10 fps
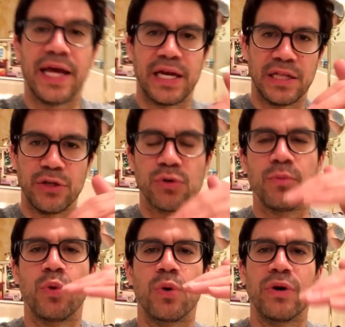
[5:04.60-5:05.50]
and a little
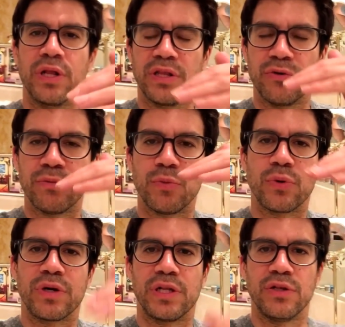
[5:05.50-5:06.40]
more and a little
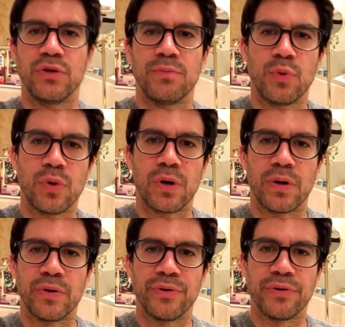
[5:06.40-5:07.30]
more and a little
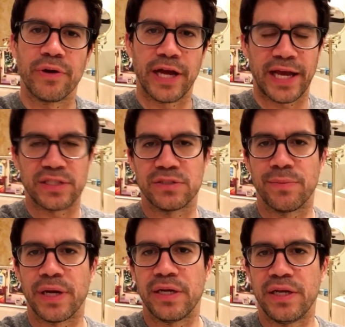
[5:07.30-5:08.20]
more. I had some
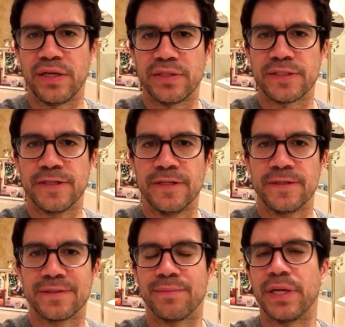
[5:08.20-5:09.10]
ideas
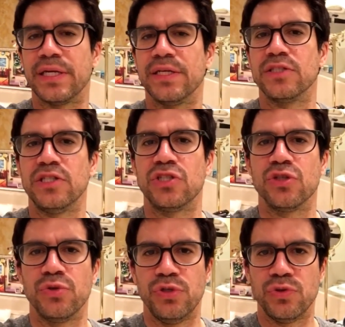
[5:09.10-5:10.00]
he's
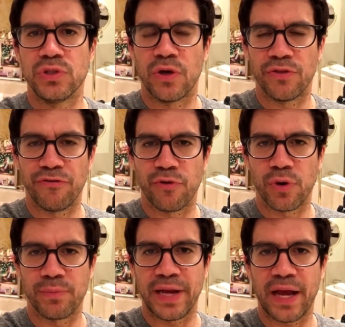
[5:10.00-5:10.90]
still using on the
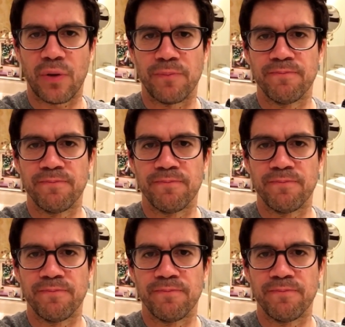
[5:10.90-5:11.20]
farm now.